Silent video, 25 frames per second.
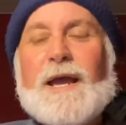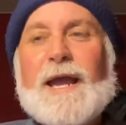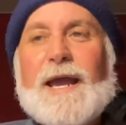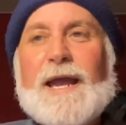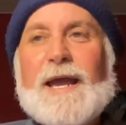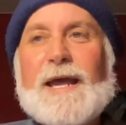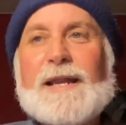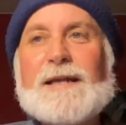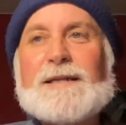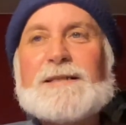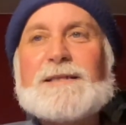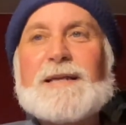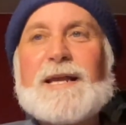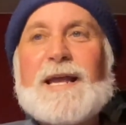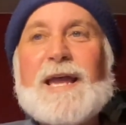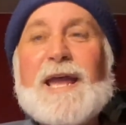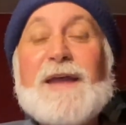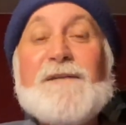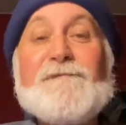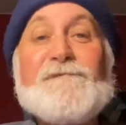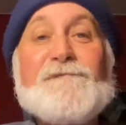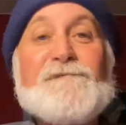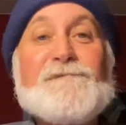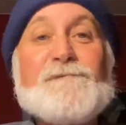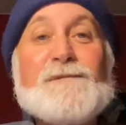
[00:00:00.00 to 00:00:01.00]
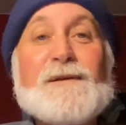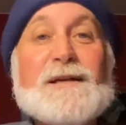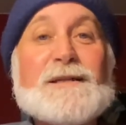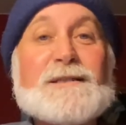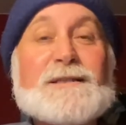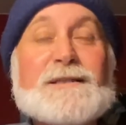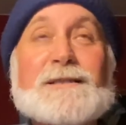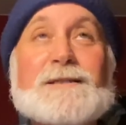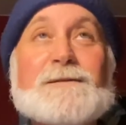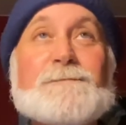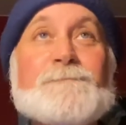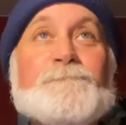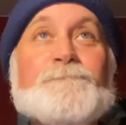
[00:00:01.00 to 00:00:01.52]
And it's a
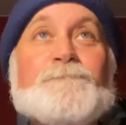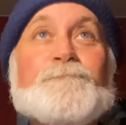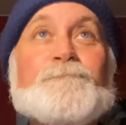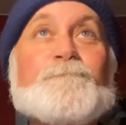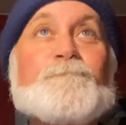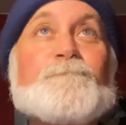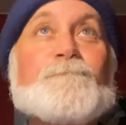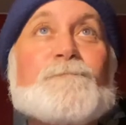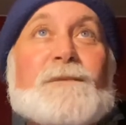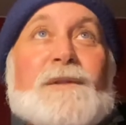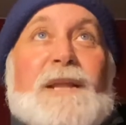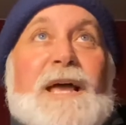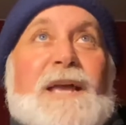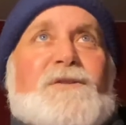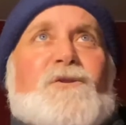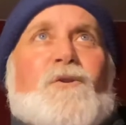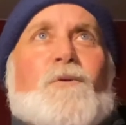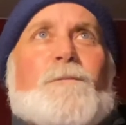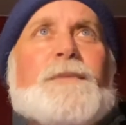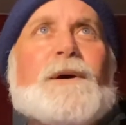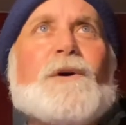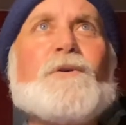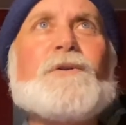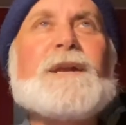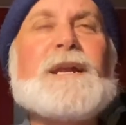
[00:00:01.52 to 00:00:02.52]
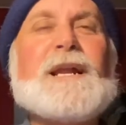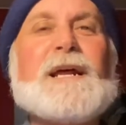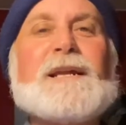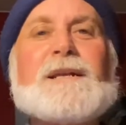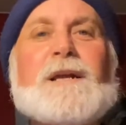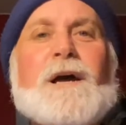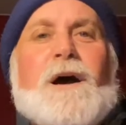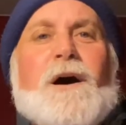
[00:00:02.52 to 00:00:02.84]
it's like they're building a,